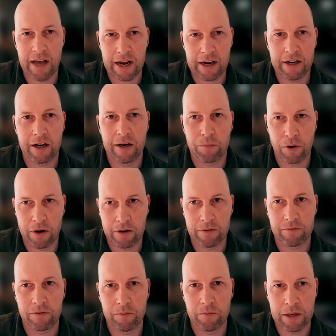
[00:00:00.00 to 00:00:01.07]
technical
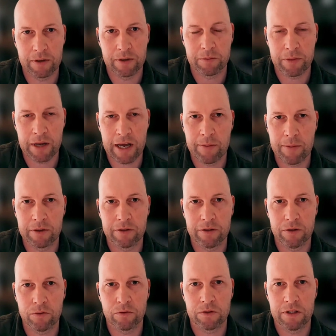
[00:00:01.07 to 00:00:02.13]
burden for people to be able to
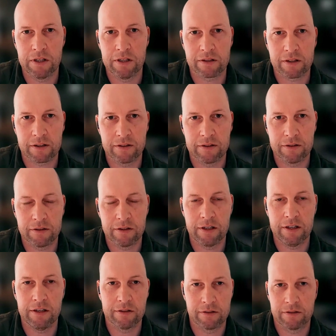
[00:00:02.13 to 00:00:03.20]
use
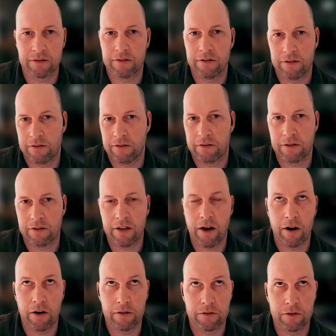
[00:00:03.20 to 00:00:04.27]
these
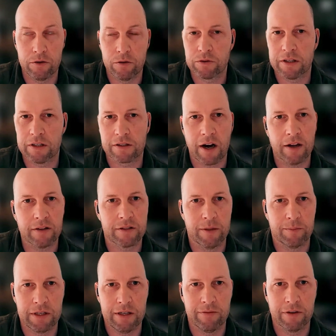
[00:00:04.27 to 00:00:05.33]

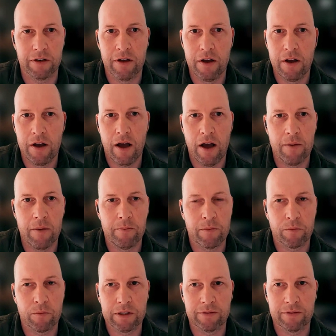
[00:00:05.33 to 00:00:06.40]
concepts even
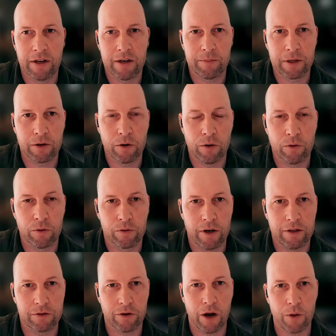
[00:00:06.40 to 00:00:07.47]
when developing code,
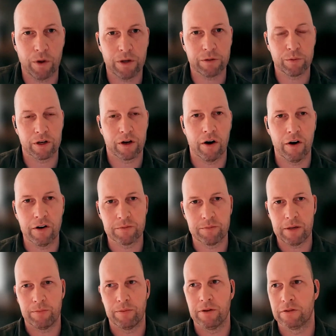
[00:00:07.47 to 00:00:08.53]
right? So I want to encourage
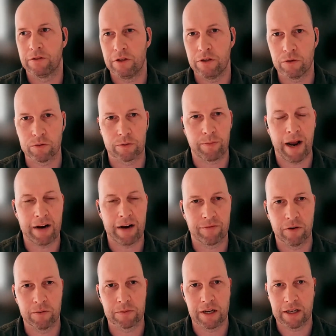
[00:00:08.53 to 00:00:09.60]
people to use
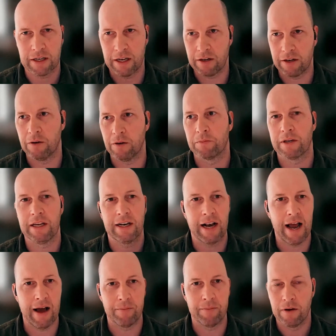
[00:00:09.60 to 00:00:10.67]
platforms like GitHub,
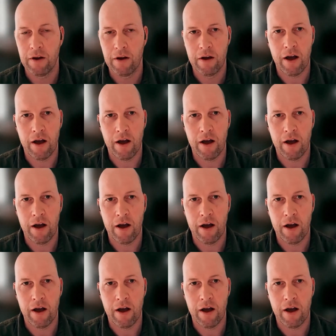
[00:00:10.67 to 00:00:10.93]
GitLab,